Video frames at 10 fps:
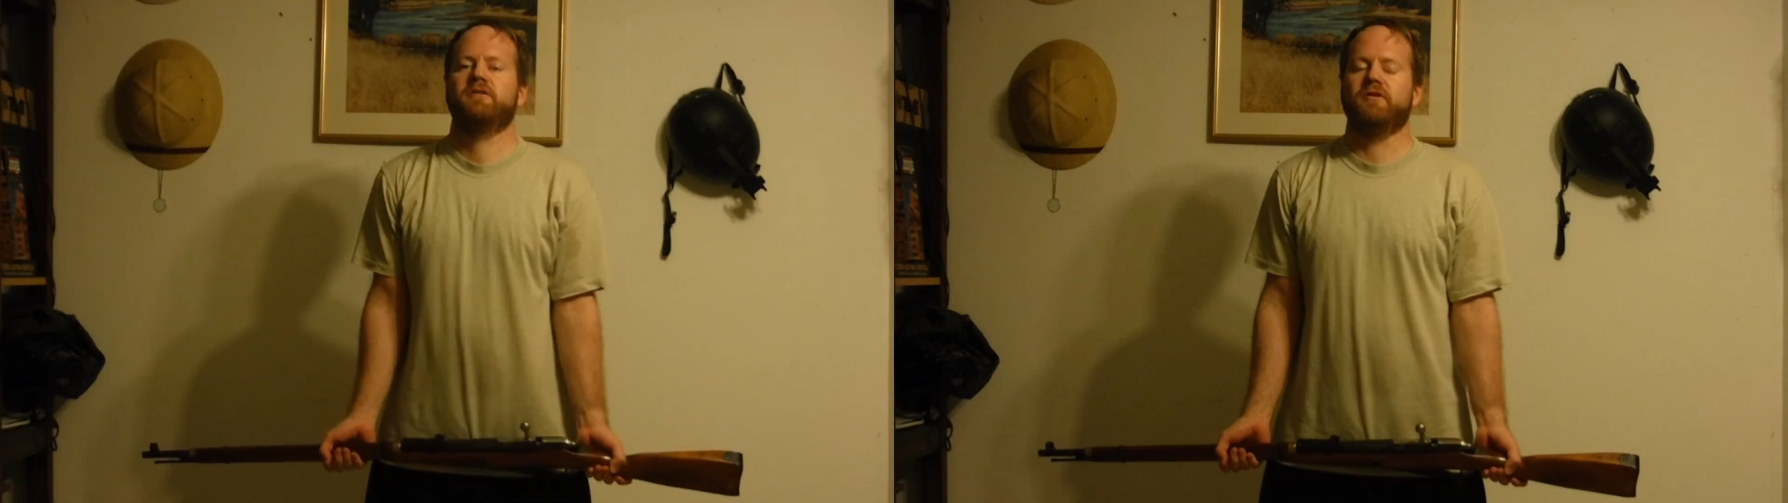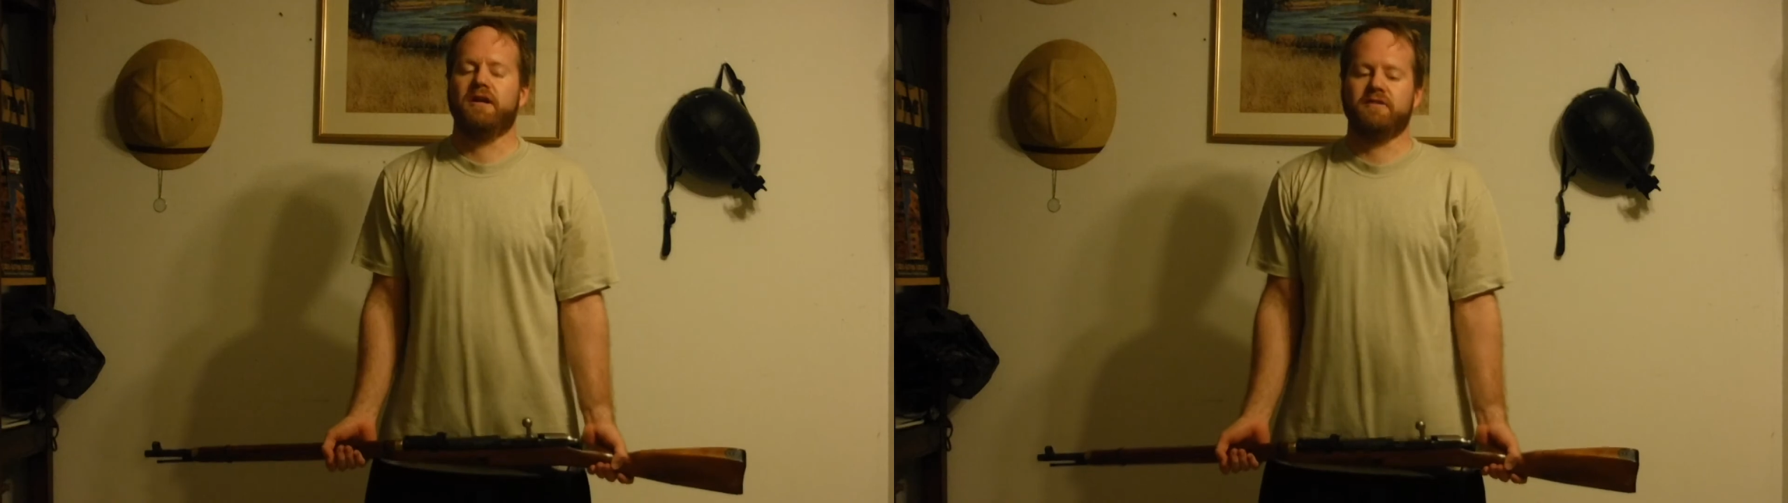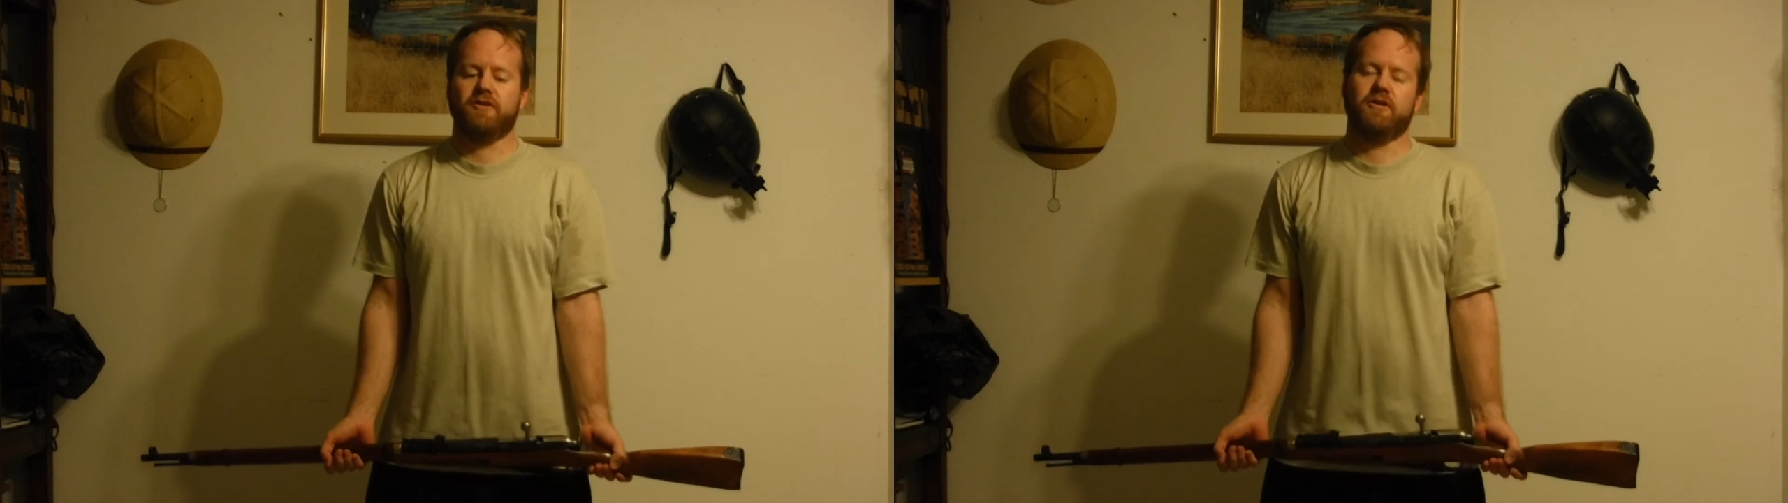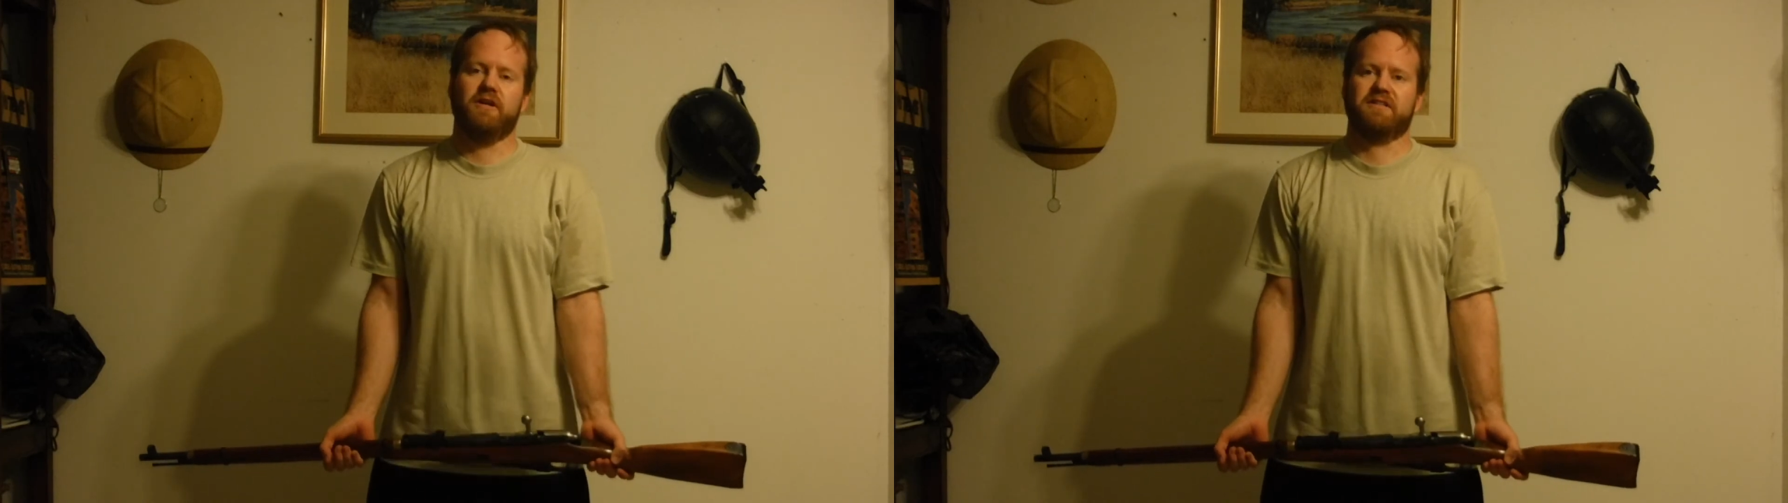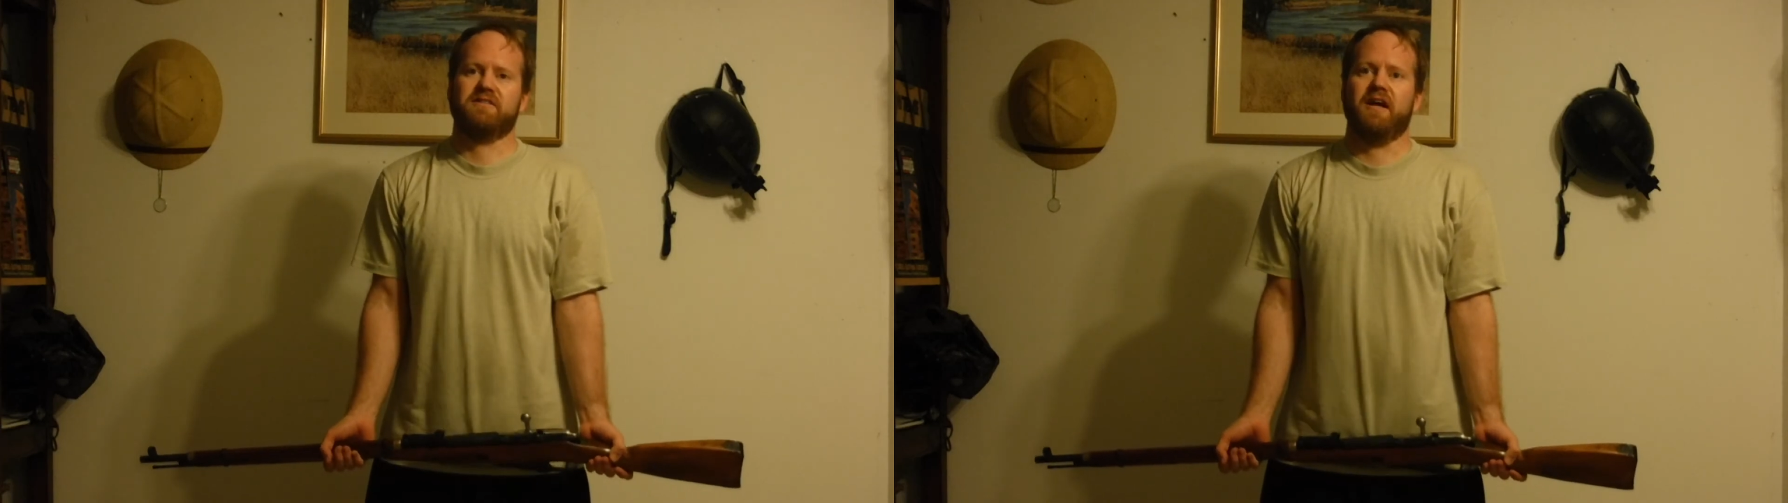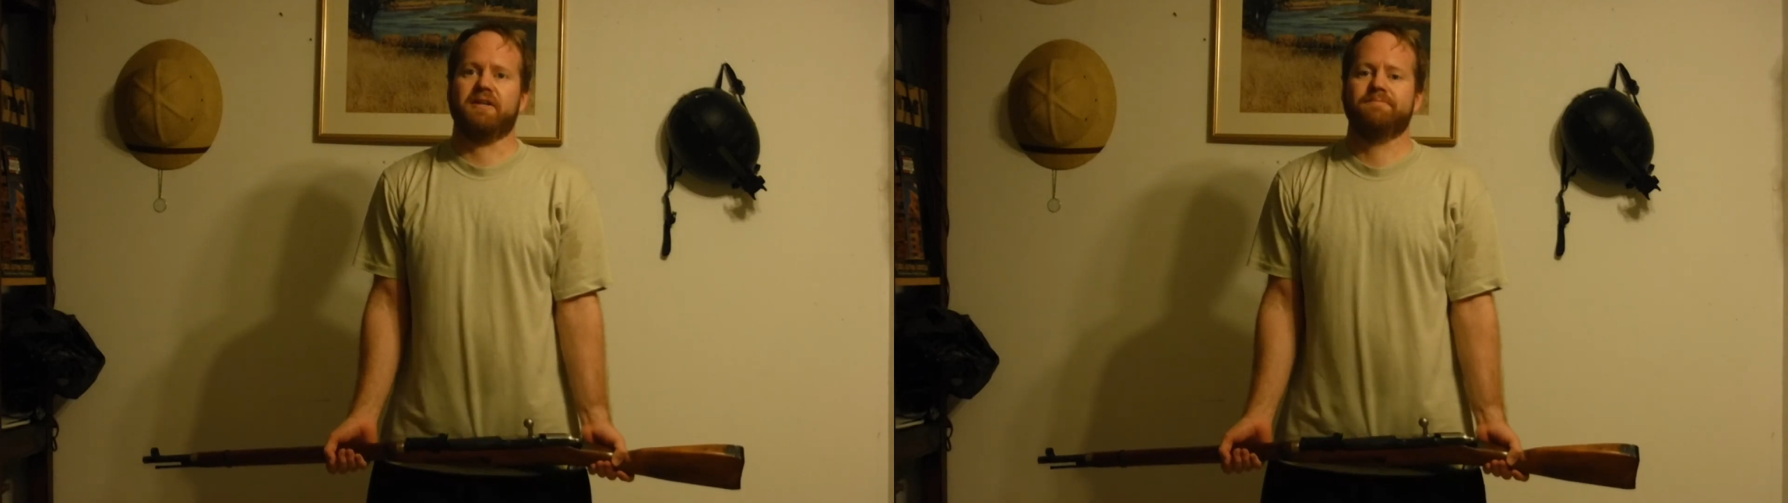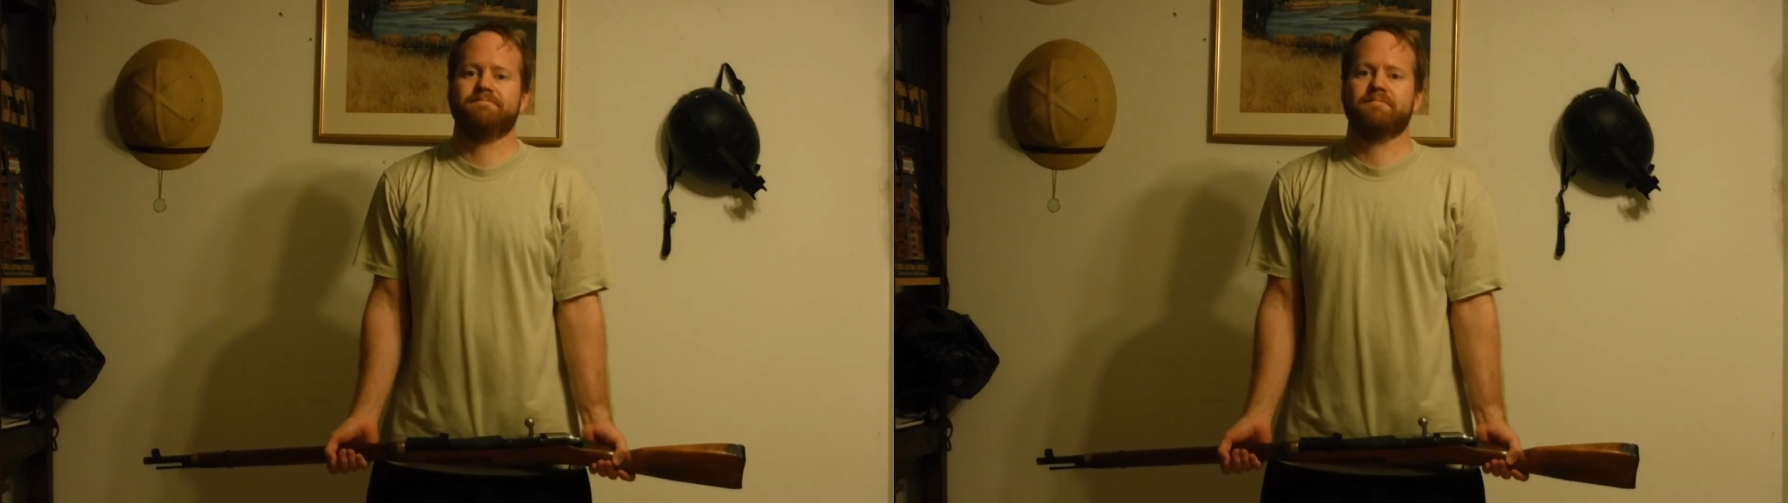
ready for your next set.